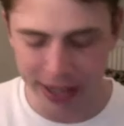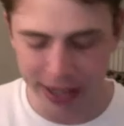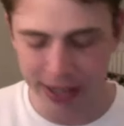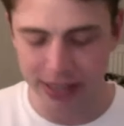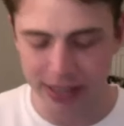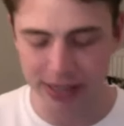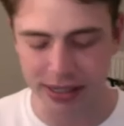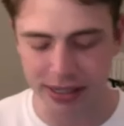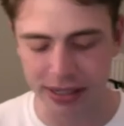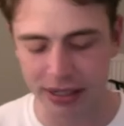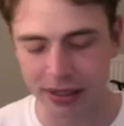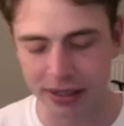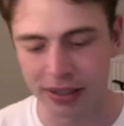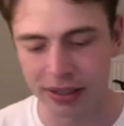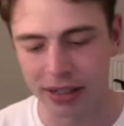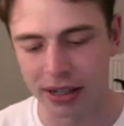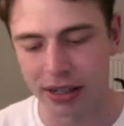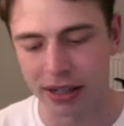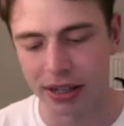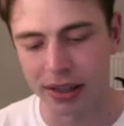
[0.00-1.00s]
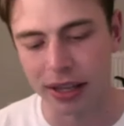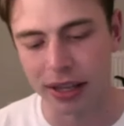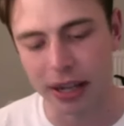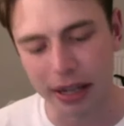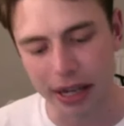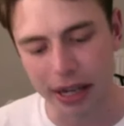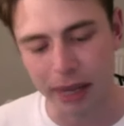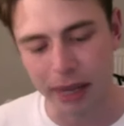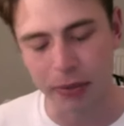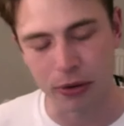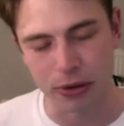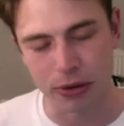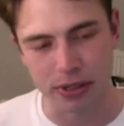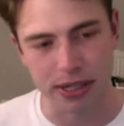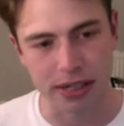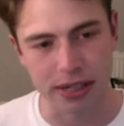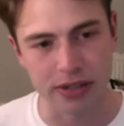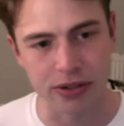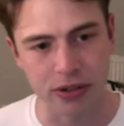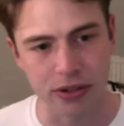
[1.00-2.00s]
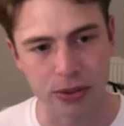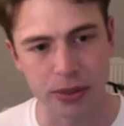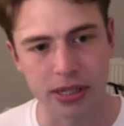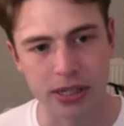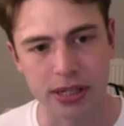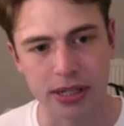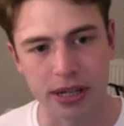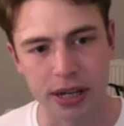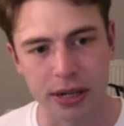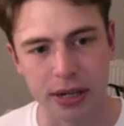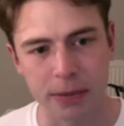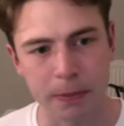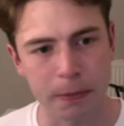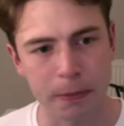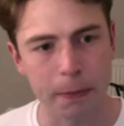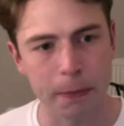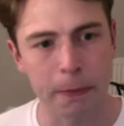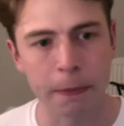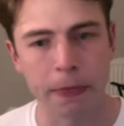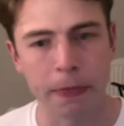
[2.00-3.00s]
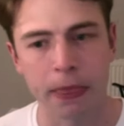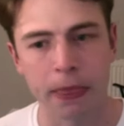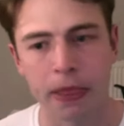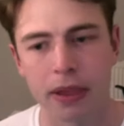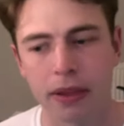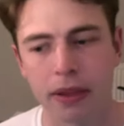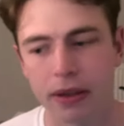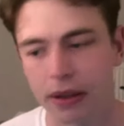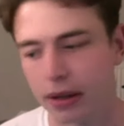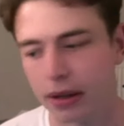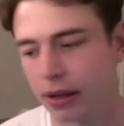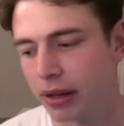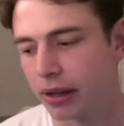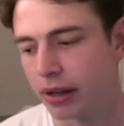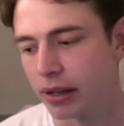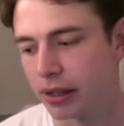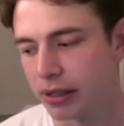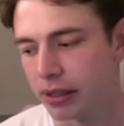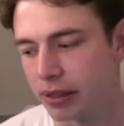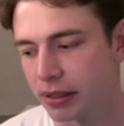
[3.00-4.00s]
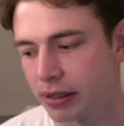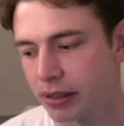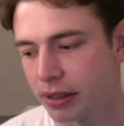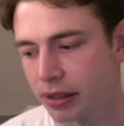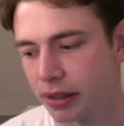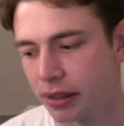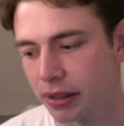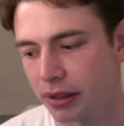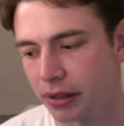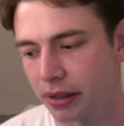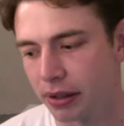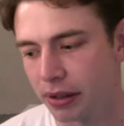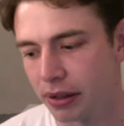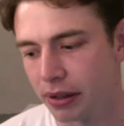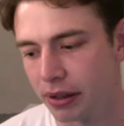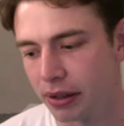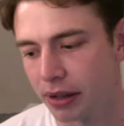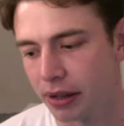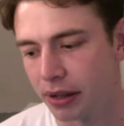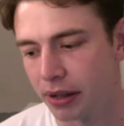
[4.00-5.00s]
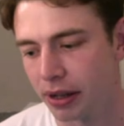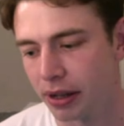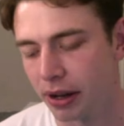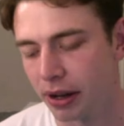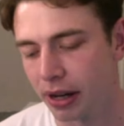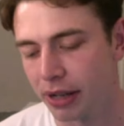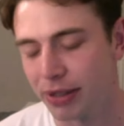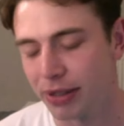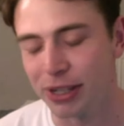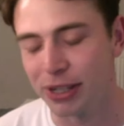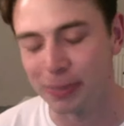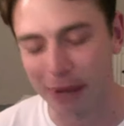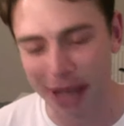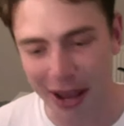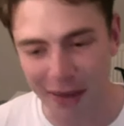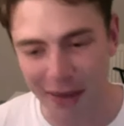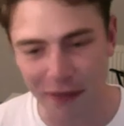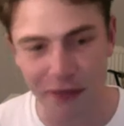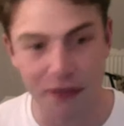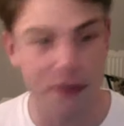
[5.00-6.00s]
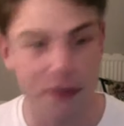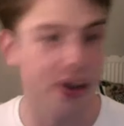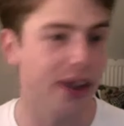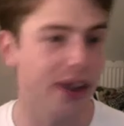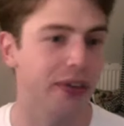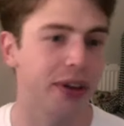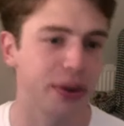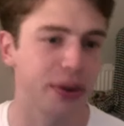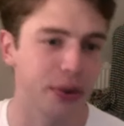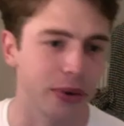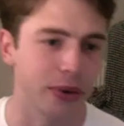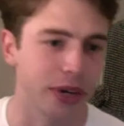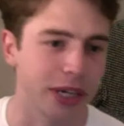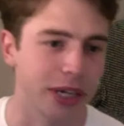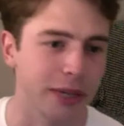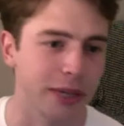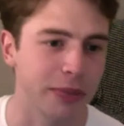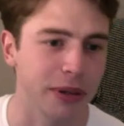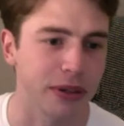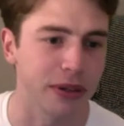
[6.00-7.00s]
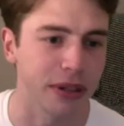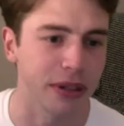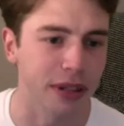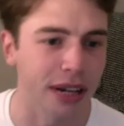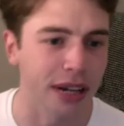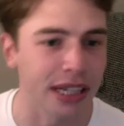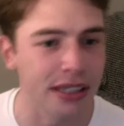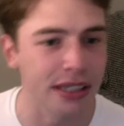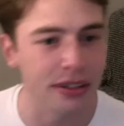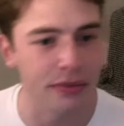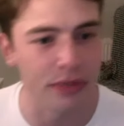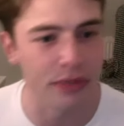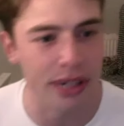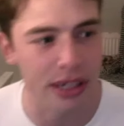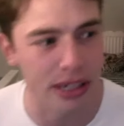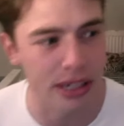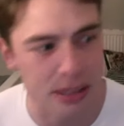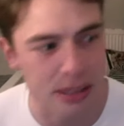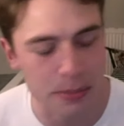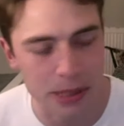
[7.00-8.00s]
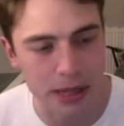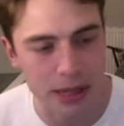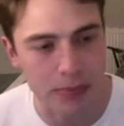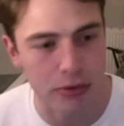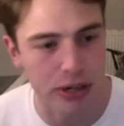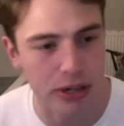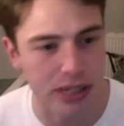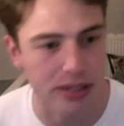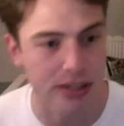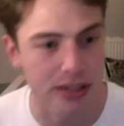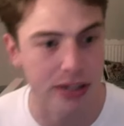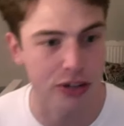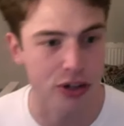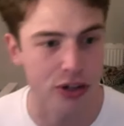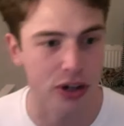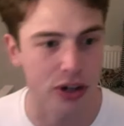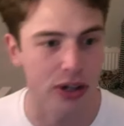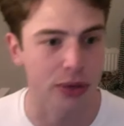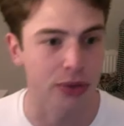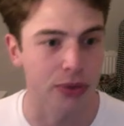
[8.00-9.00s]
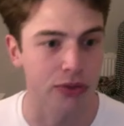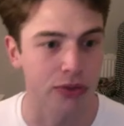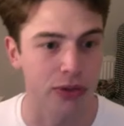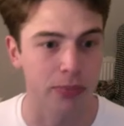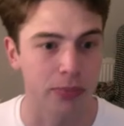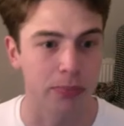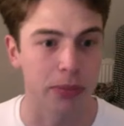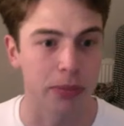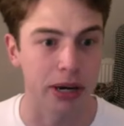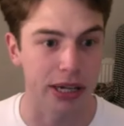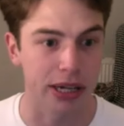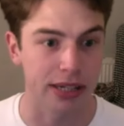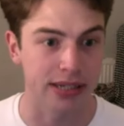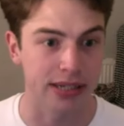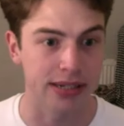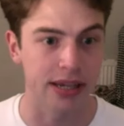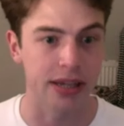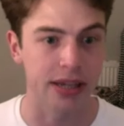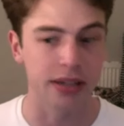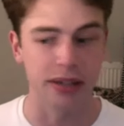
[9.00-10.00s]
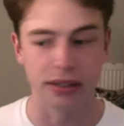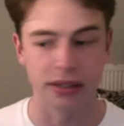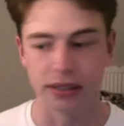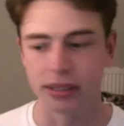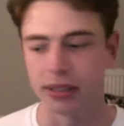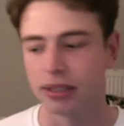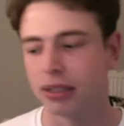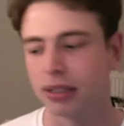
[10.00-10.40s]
And then I came across Section 28, and I just became very annoyed because I didn't realize I'd been oppressed as a child by the state.